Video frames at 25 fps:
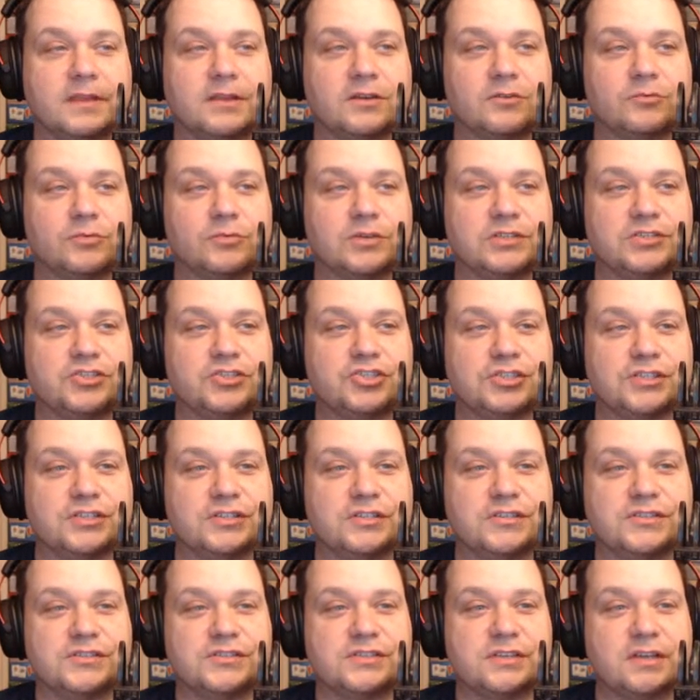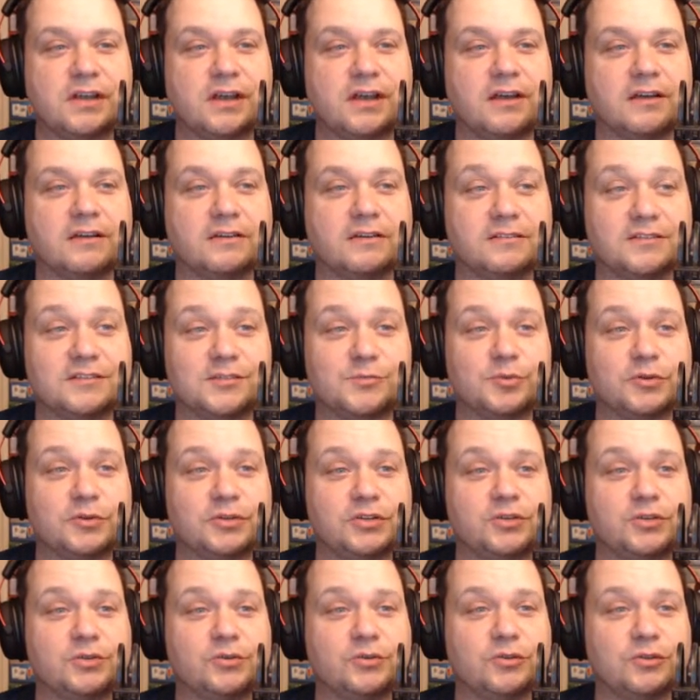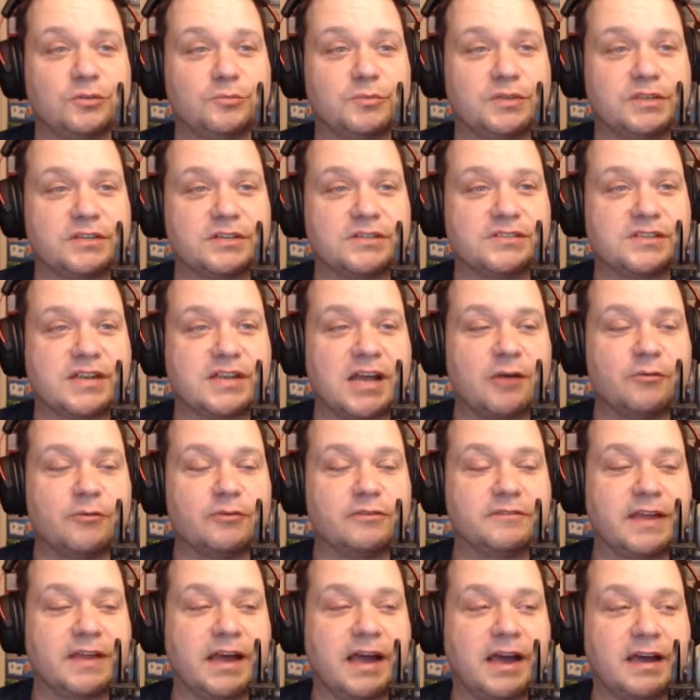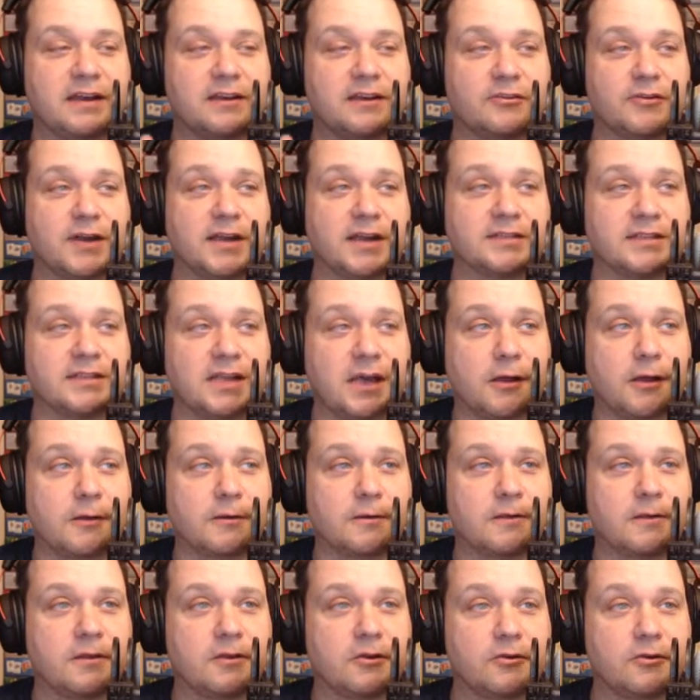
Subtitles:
which is pretty cool because now we've got Crackdown